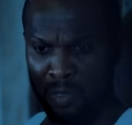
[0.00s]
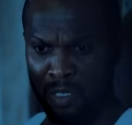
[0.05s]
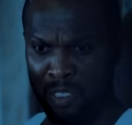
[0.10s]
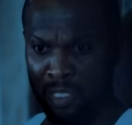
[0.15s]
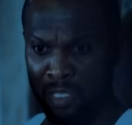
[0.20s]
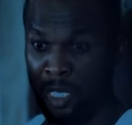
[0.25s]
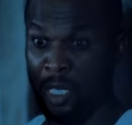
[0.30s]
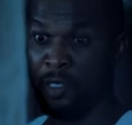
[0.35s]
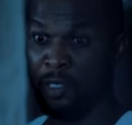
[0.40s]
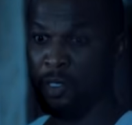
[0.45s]

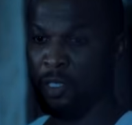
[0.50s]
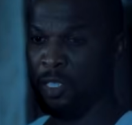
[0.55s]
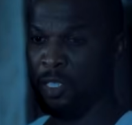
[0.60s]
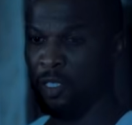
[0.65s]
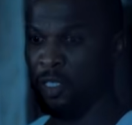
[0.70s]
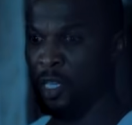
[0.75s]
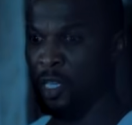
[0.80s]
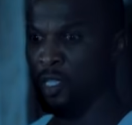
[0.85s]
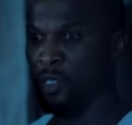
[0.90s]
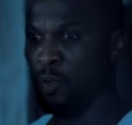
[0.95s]
She
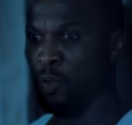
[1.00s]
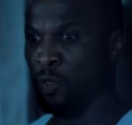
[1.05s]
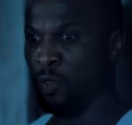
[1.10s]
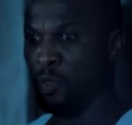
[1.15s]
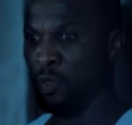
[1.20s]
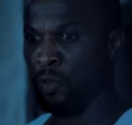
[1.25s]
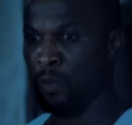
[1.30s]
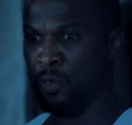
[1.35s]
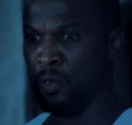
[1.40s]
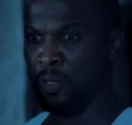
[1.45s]
said she
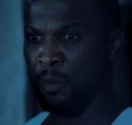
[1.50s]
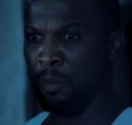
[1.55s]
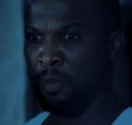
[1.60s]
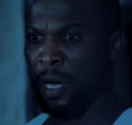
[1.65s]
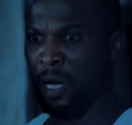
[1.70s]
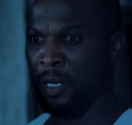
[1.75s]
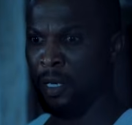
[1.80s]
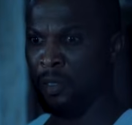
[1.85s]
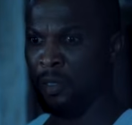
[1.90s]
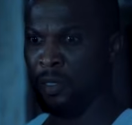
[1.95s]
wants to go to the
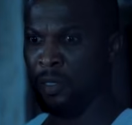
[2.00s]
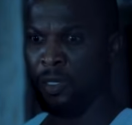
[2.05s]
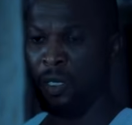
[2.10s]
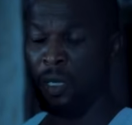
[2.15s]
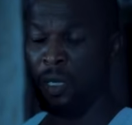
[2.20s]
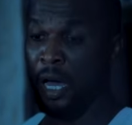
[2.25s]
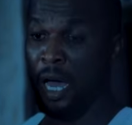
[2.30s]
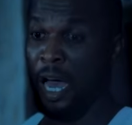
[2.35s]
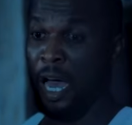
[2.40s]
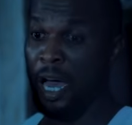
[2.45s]
palace.
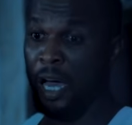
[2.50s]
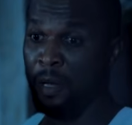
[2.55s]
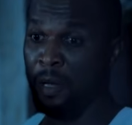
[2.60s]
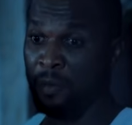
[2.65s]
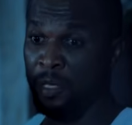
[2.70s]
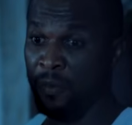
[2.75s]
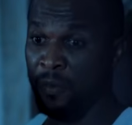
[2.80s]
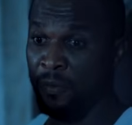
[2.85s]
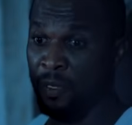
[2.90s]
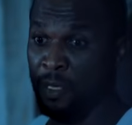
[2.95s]
I
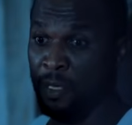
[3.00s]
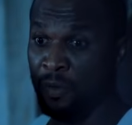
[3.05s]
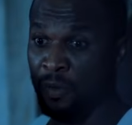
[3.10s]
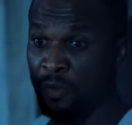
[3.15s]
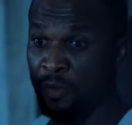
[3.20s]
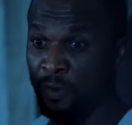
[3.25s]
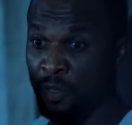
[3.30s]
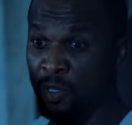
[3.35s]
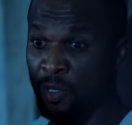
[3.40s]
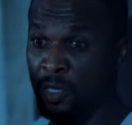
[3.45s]
am definitely
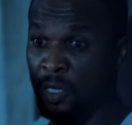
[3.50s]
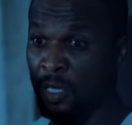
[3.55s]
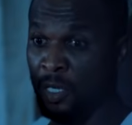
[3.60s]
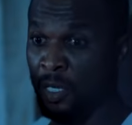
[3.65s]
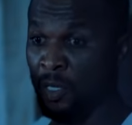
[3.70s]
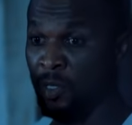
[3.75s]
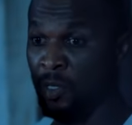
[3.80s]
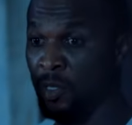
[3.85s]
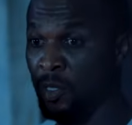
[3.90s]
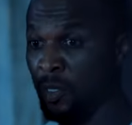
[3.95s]
revolting
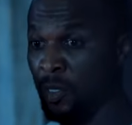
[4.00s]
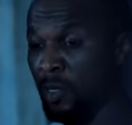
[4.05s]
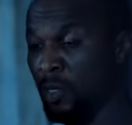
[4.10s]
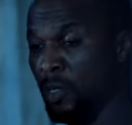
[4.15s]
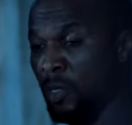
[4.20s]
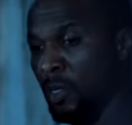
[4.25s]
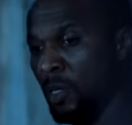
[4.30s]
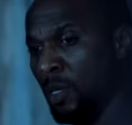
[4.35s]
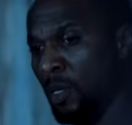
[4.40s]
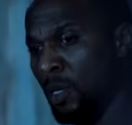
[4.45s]
against
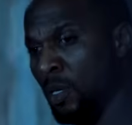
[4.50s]
it.